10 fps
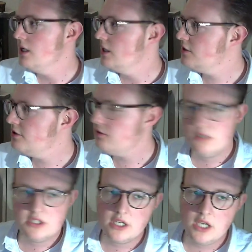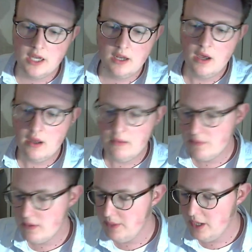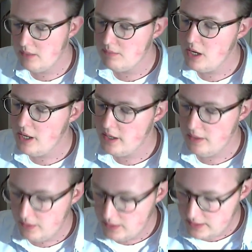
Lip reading: as soon as I get a pack in my hand.